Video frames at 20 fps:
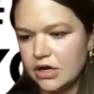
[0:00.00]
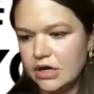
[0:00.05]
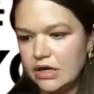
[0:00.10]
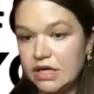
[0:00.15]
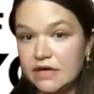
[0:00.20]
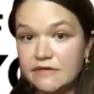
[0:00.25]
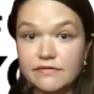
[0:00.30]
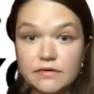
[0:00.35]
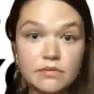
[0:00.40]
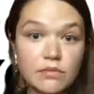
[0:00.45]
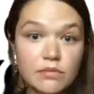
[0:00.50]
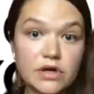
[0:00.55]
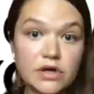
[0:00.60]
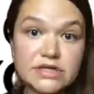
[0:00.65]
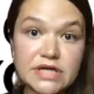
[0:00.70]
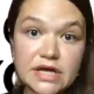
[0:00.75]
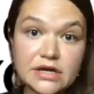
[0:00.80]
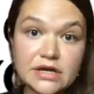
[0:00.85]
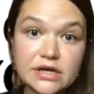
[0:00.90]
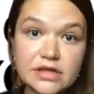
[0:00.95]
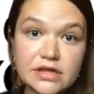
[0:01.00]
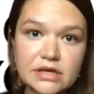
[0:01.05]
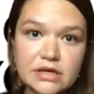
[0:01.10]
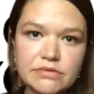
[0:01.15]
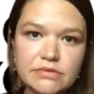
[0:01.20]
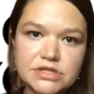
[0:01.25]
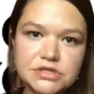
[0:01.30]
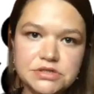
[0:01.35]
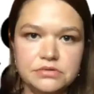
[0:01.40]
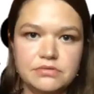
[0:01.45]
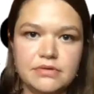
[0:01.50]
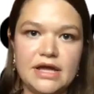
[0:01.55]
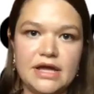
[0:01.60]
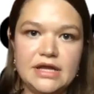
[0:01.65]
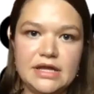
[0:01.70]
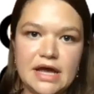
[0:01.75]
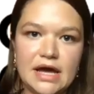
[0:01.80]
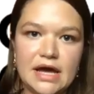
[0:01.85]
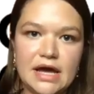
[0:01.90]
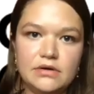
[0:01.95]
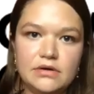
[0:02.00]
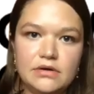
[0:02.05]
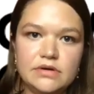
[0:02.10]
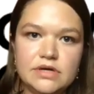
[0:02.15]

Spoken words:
even more data than we do right now,